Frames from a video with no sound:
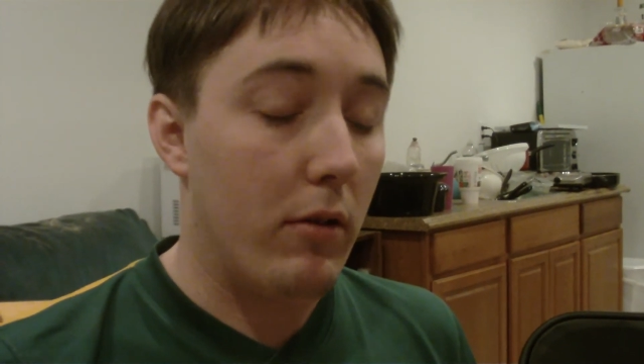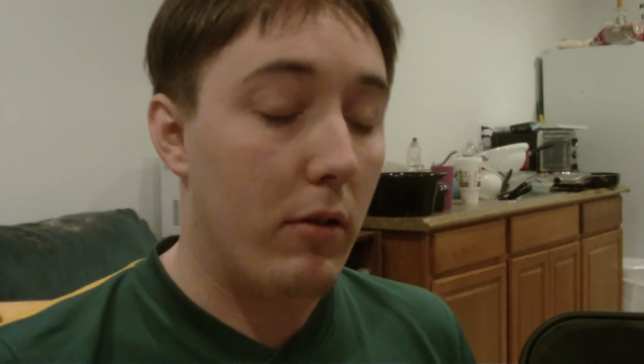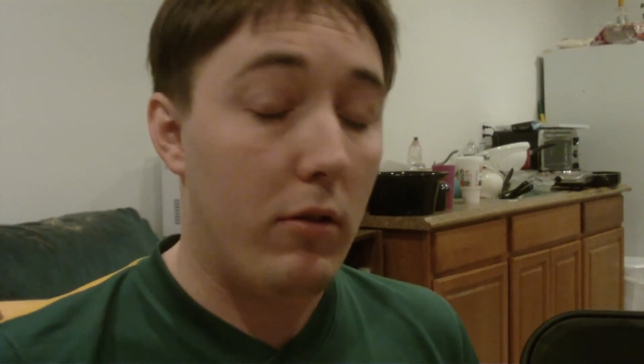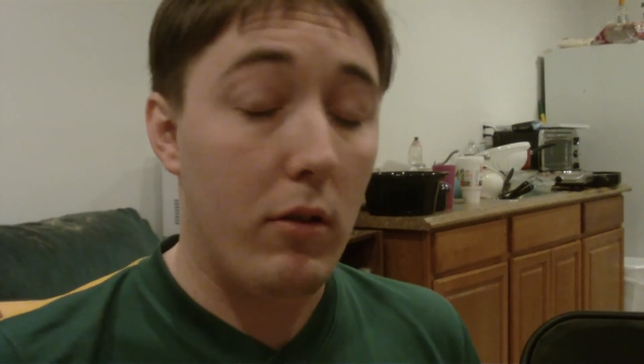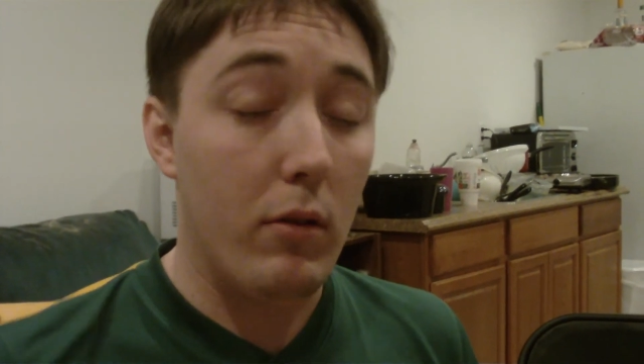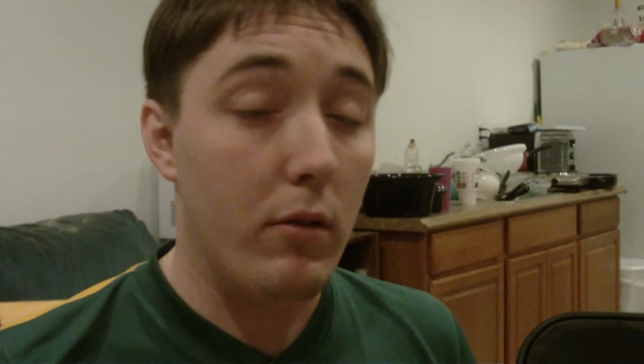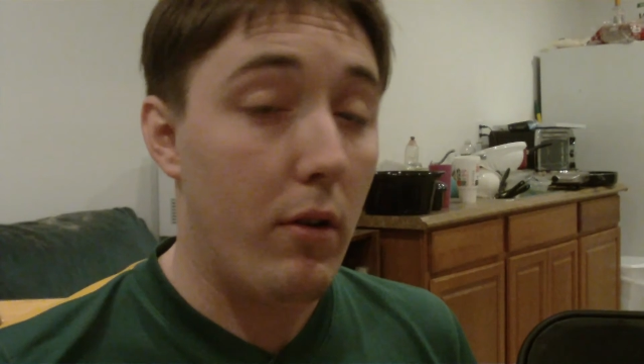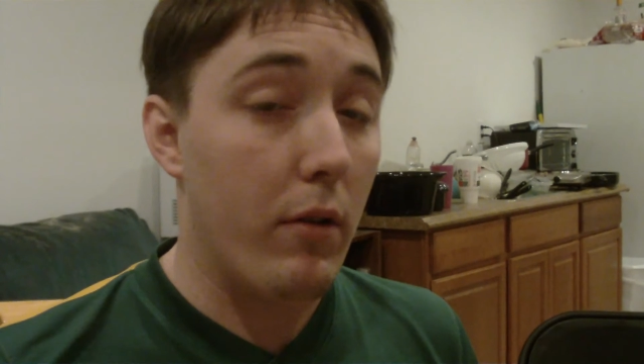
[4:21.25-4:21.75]

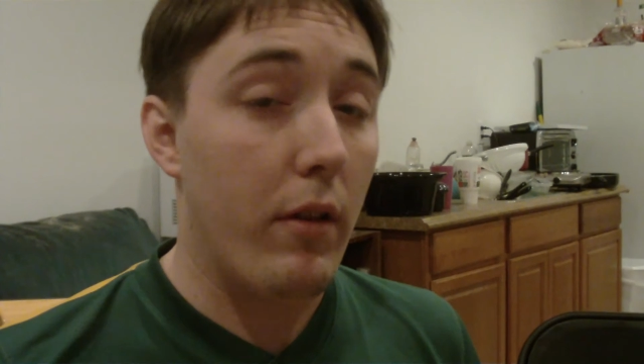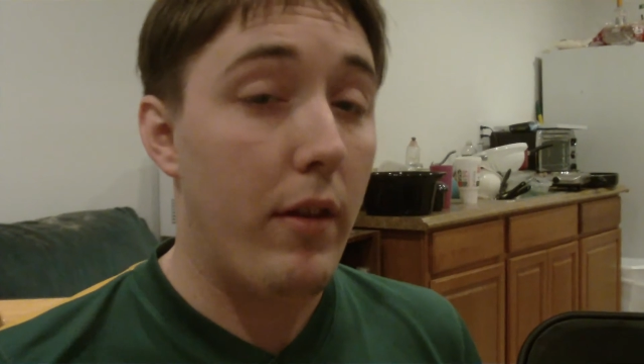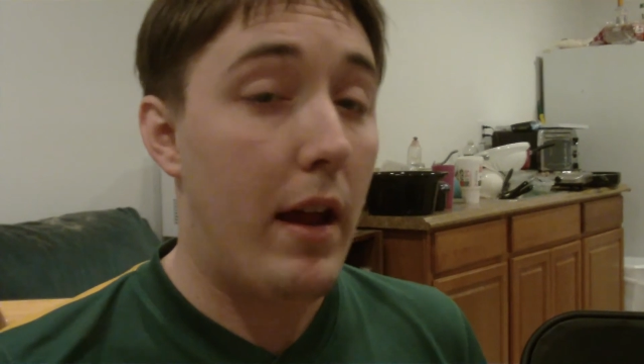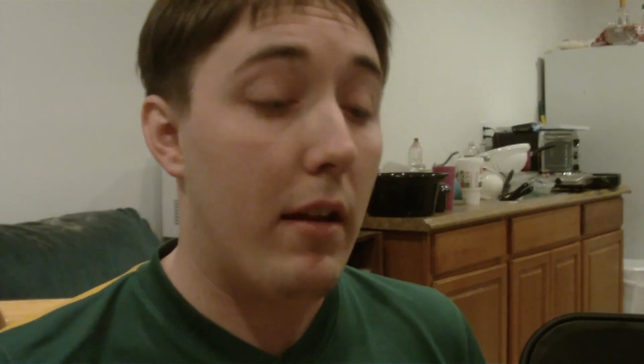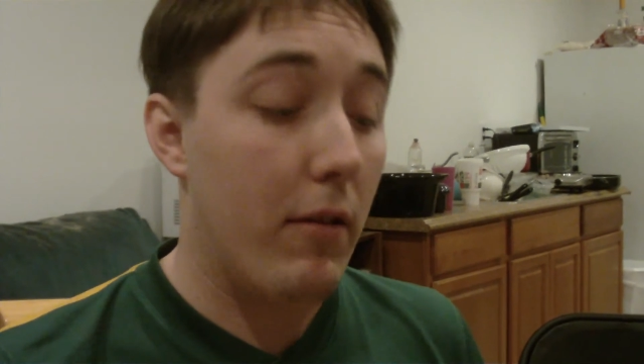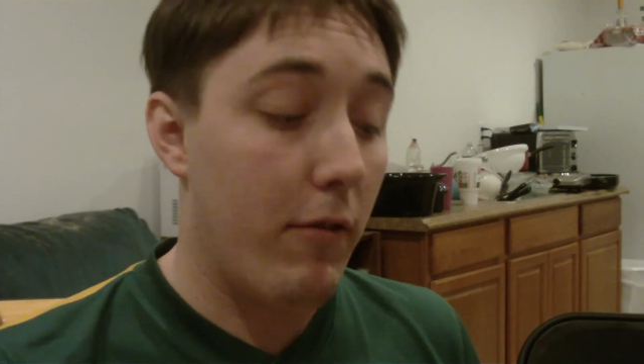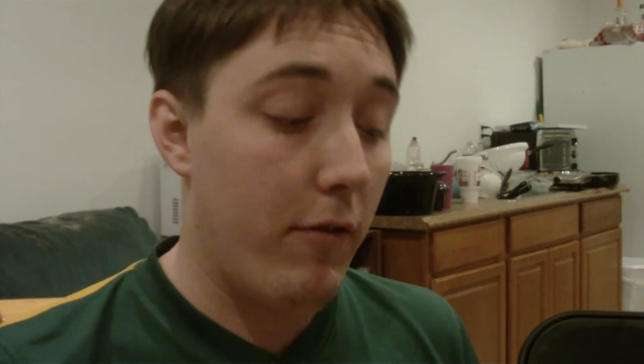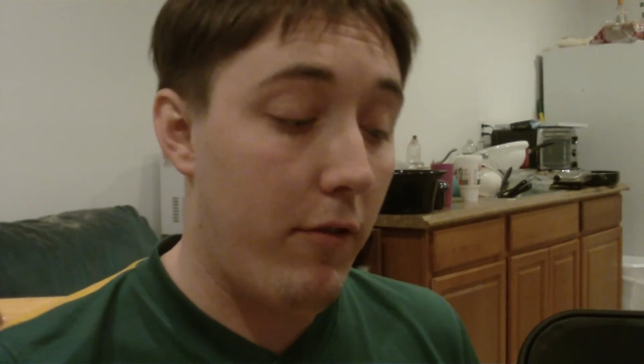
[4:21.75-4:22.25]
So you'll know
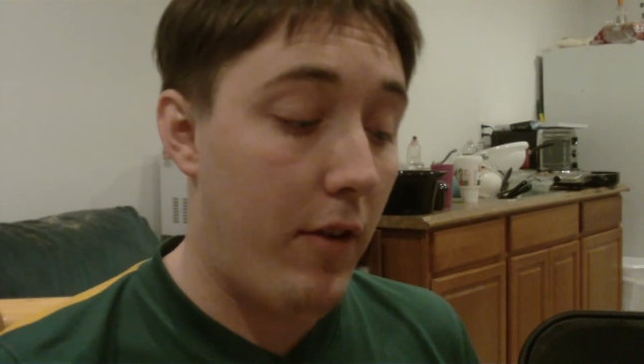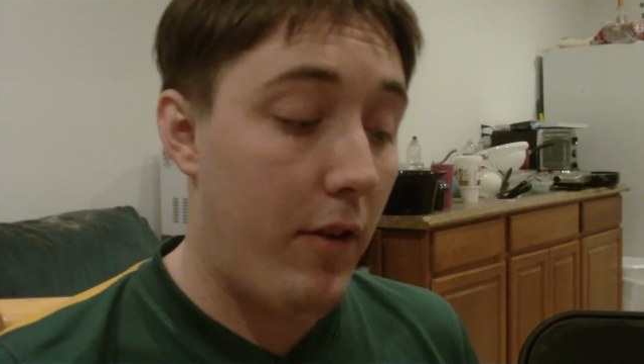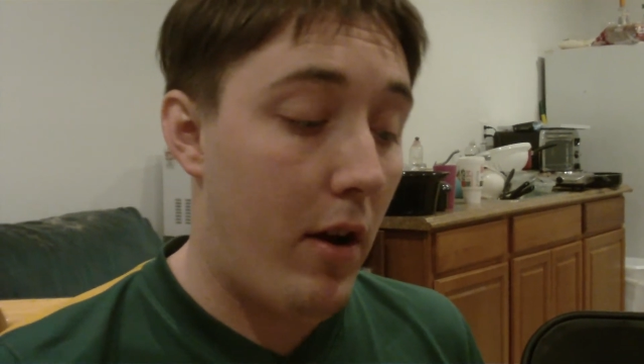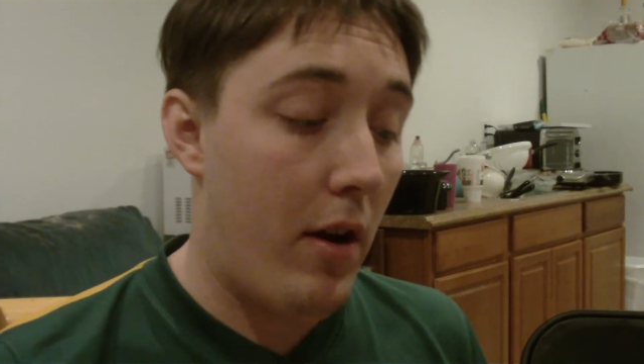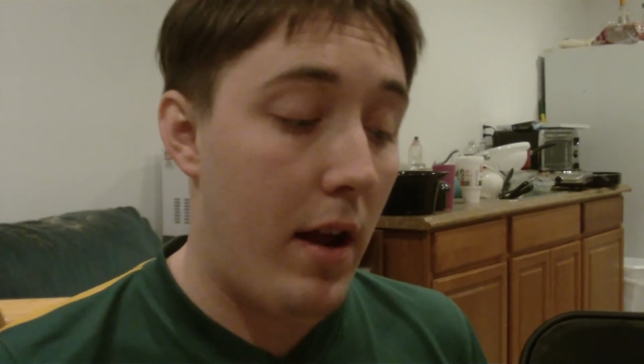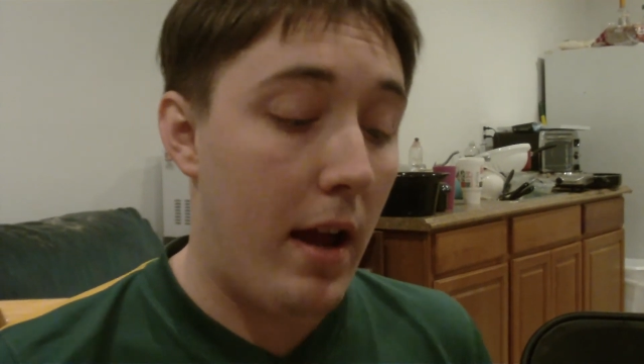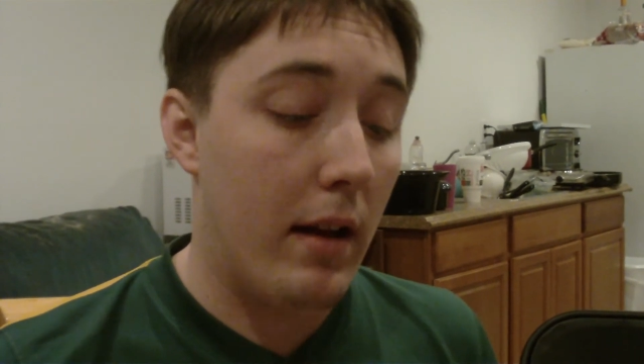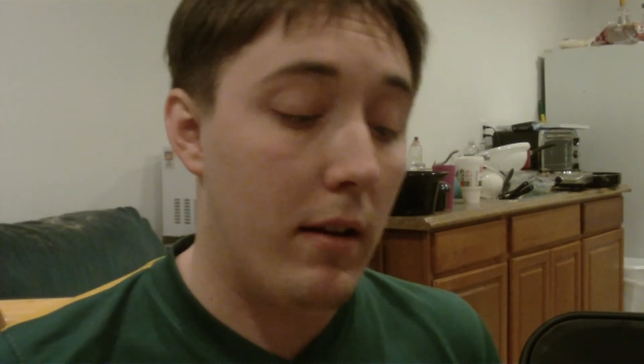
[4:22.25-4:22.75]
that is a
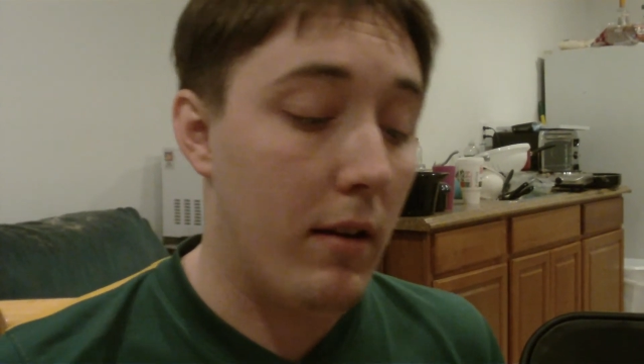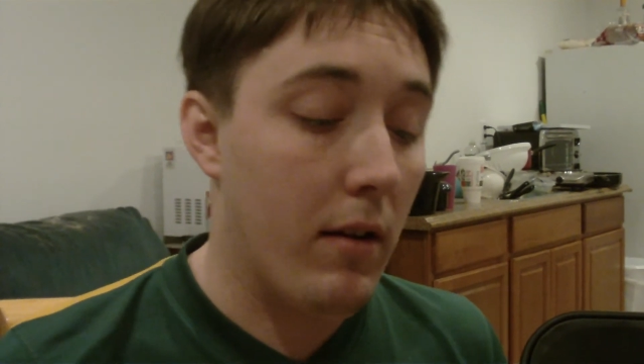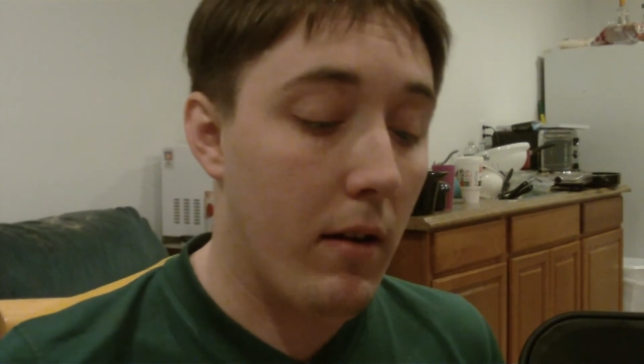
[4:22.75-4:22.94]
very handy